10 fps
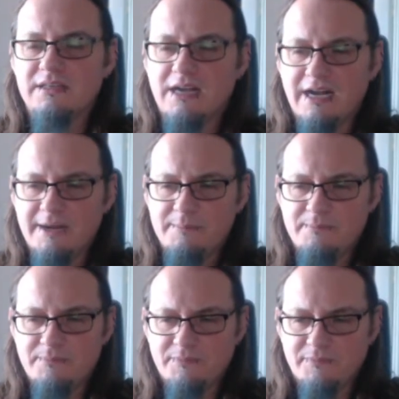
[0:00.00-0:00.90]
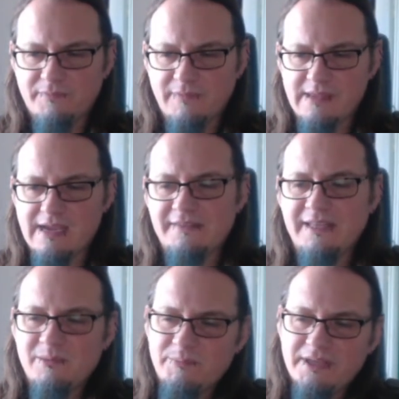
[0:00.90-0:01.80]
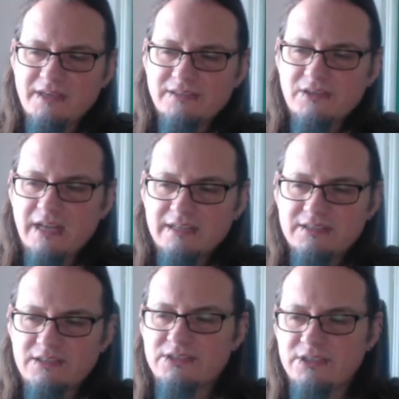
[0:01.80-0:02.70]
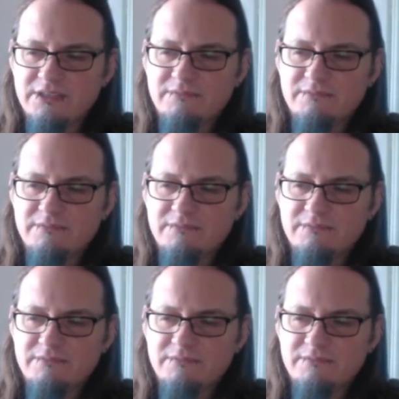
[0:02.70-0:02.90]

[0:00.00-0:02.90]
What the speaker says: And then because I'd had such a